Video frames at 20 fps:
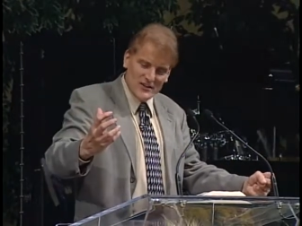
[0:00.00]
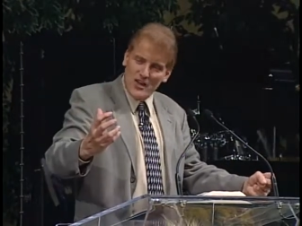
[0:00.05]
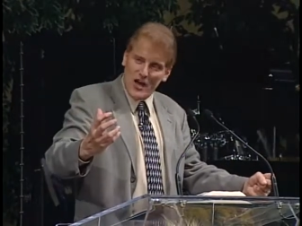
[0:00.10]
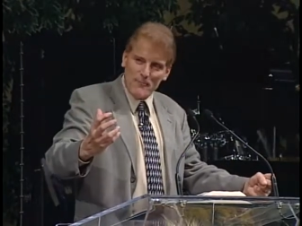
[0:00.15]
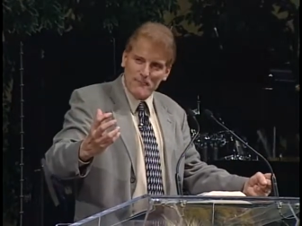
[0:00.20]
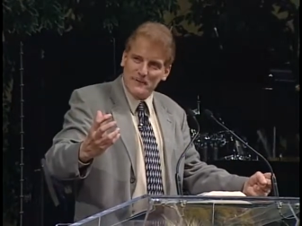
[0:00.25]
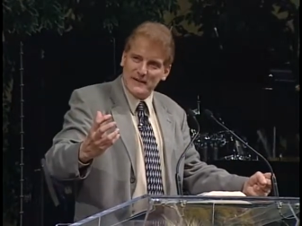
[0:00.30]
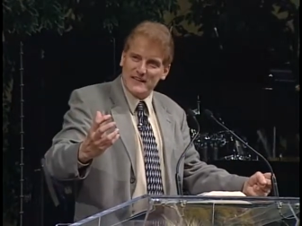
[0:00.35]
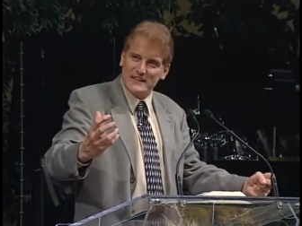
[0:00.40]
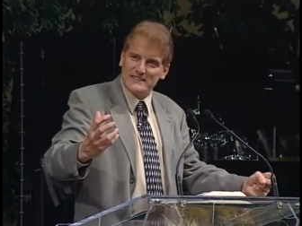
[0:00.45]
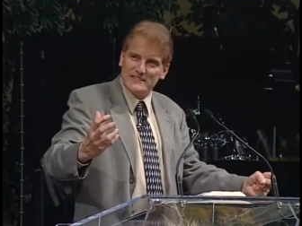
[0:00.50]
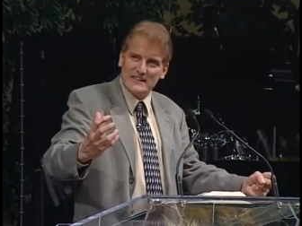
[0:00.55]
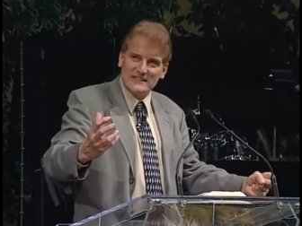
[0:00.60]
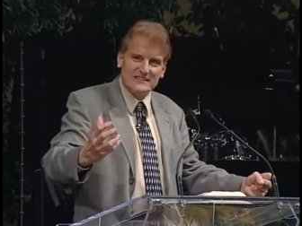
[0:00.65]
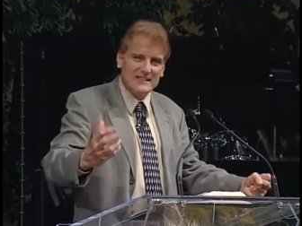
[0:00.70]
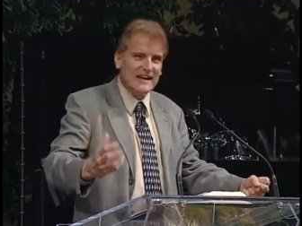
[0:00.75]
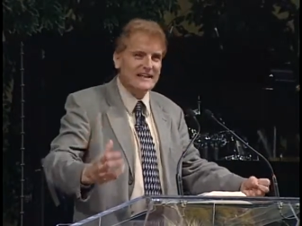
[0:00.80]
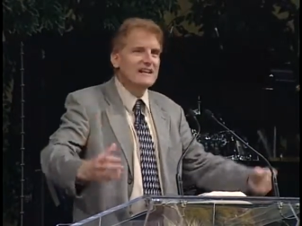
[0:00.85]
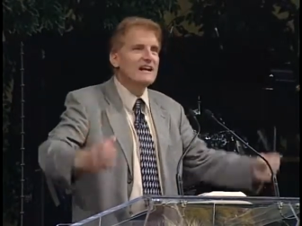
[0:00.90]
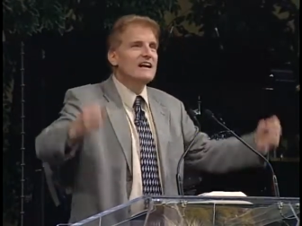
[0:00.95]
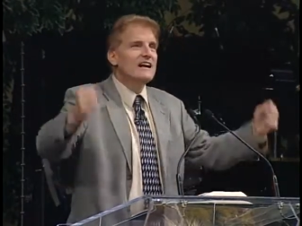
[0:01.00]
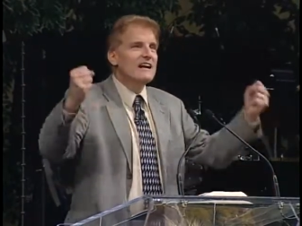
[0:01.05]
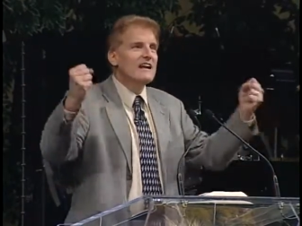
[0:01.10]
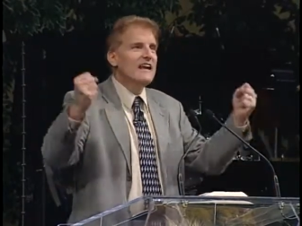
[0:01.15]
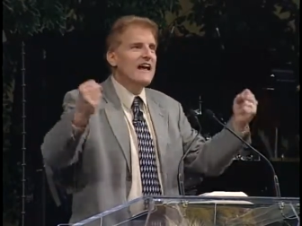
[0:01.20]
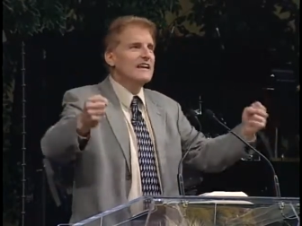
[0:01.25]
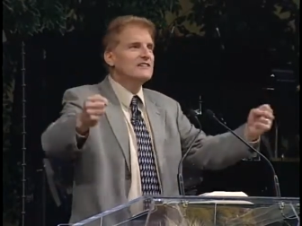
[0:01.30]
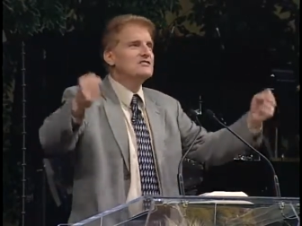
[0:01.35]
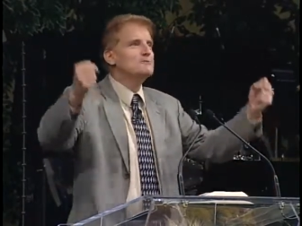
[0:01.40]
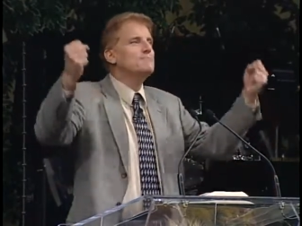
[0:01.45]
not because they said,
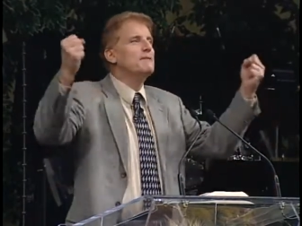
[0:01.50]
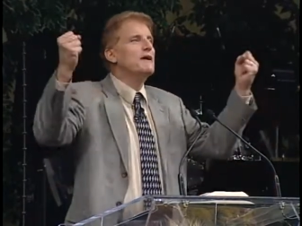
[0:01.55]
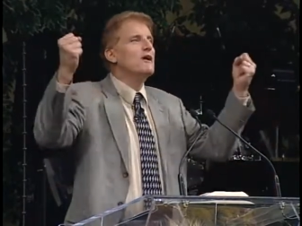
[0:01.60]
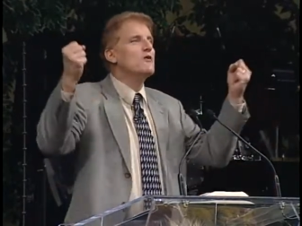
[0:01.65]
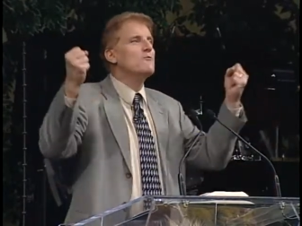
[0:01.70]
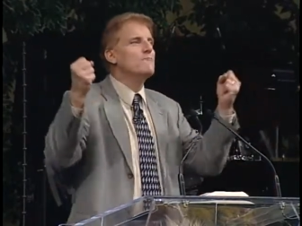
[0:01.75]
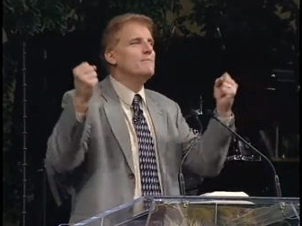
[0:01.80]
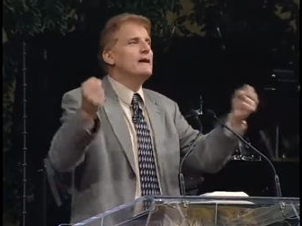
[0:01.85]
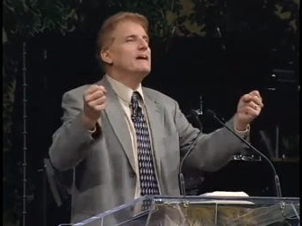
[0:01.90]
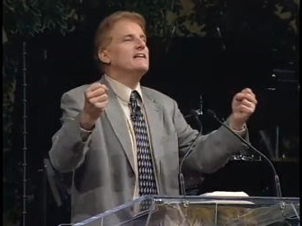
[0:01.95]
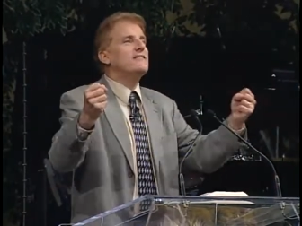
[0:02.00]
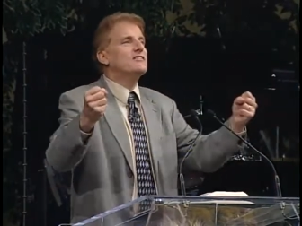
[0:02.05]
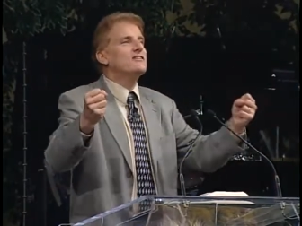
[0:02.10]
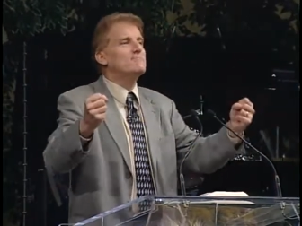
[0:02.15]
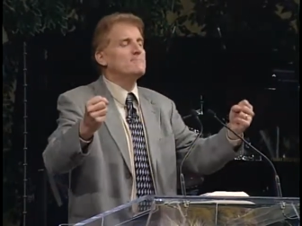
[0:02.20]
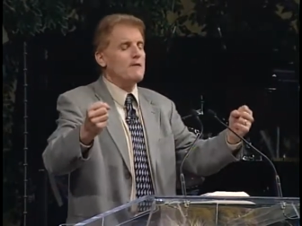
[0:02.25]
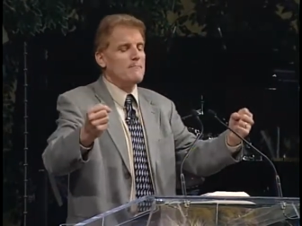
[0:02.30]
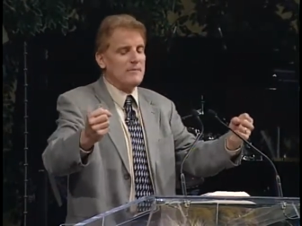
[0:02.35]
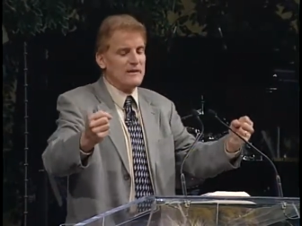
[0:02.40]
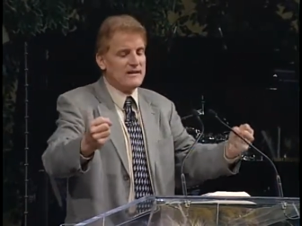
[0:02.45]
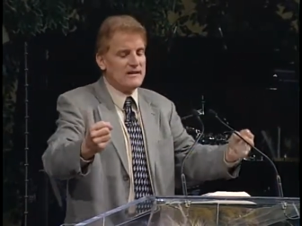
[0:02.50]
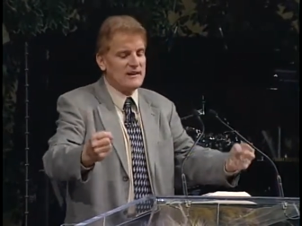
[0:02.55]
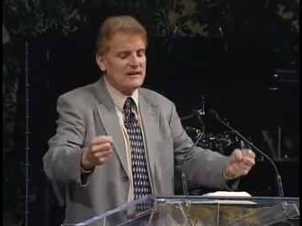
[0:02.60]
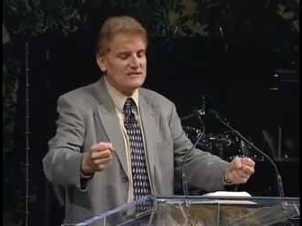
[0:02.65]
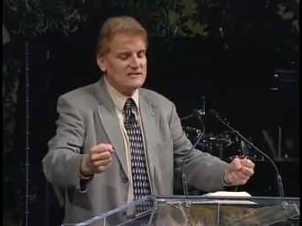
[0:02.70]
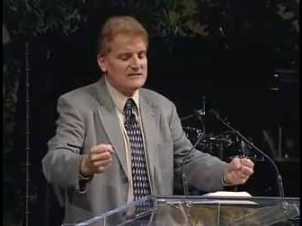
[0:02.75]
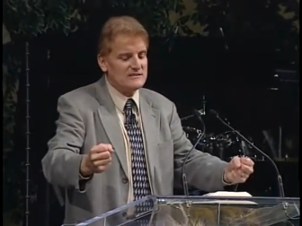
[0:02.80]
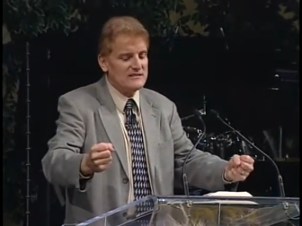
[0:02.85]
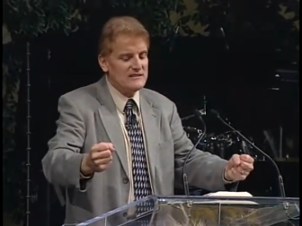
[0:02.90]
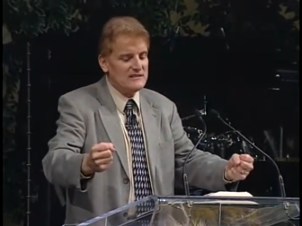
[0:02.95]
let's be obedient, but
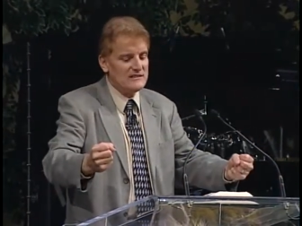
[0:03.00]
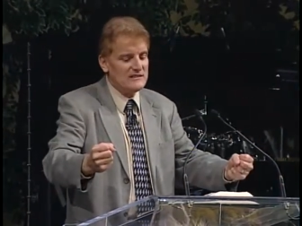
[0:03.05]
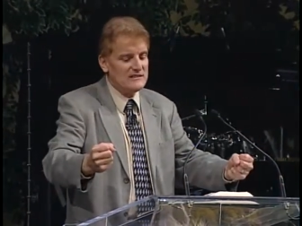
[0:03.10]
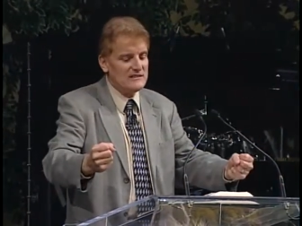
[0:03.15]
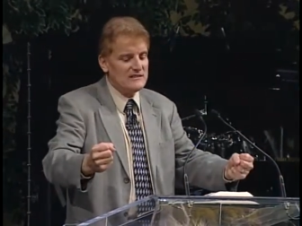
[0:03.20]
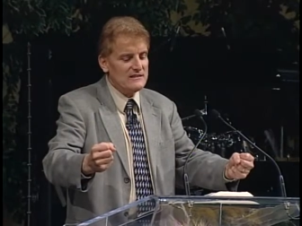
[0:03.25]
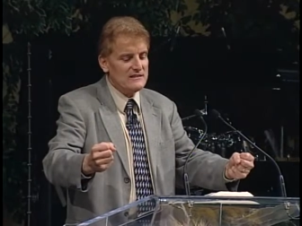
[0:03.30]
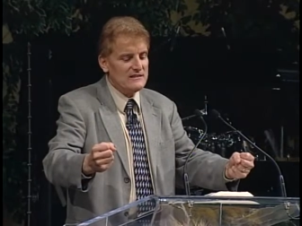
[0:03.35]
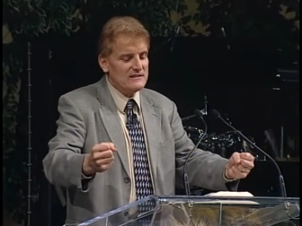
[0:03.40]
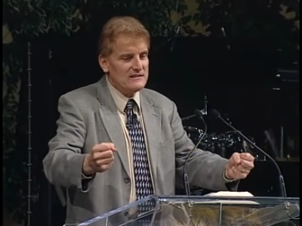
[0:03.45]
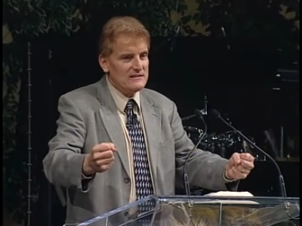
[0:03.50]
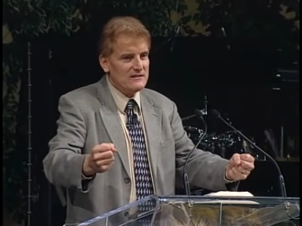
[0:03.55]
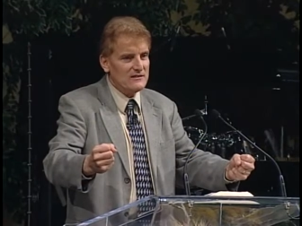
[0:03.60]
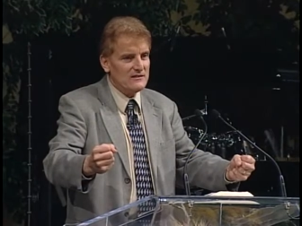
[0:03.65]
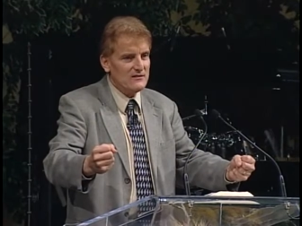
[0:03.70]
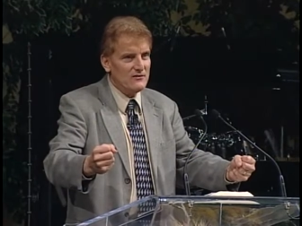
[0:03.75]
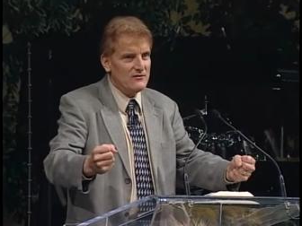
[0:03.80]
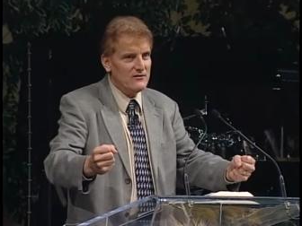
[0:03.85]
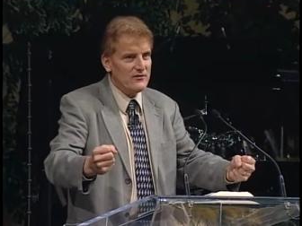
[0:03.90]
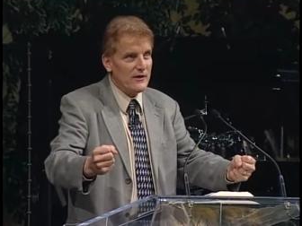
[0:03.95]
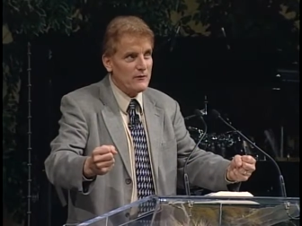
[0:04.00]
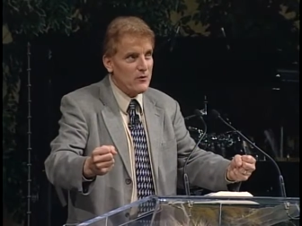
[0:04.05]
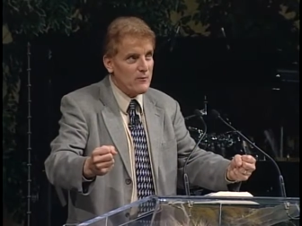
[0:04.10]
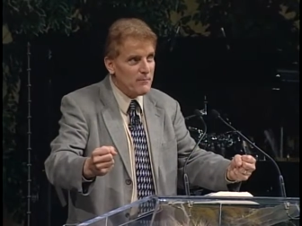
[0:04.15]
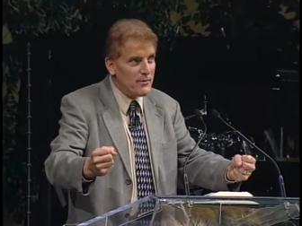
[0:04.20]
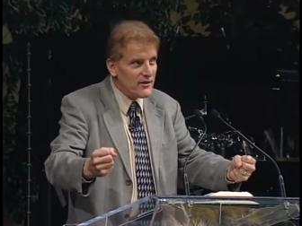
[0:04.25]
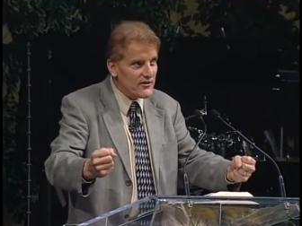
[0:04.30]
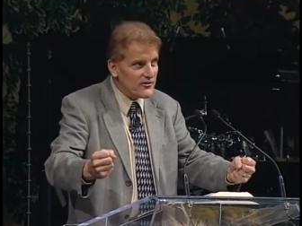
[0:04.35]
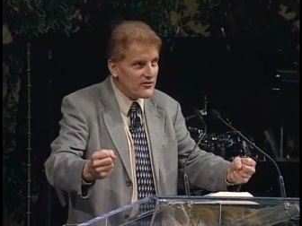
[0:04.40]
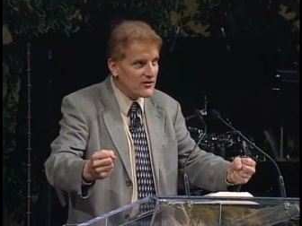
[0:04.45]
because they
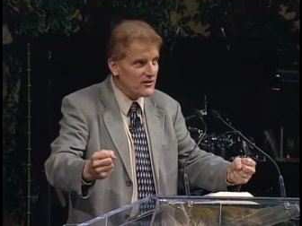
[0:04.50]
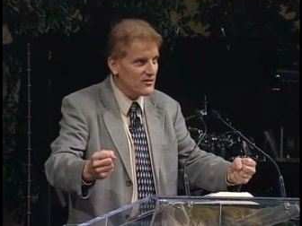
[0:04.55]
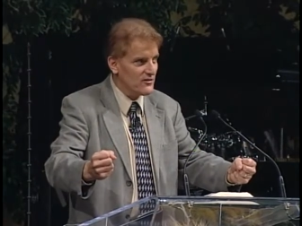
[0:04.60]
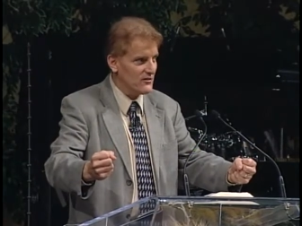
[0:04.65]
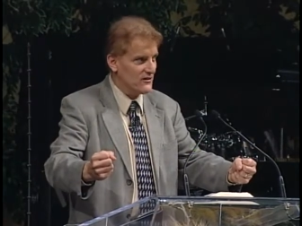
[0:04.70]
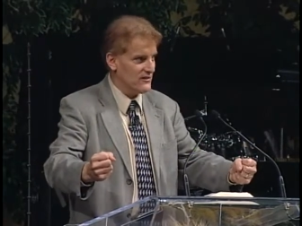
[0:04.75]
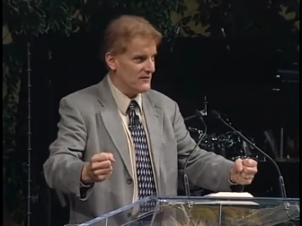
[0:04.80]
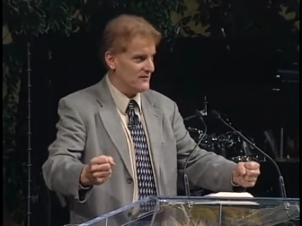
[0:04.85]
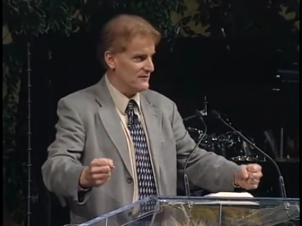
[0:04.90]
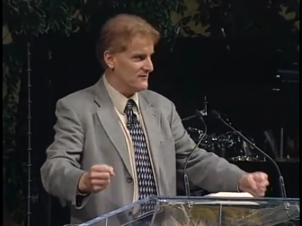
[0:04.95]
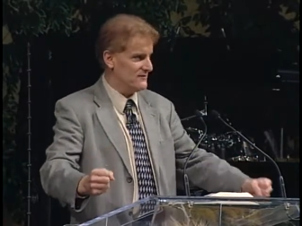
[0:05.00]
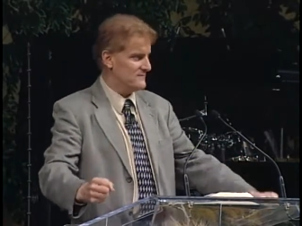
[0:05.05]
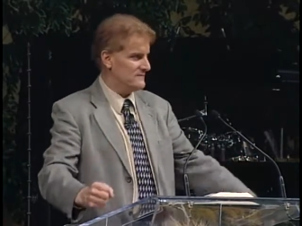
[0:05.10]
were persecuted.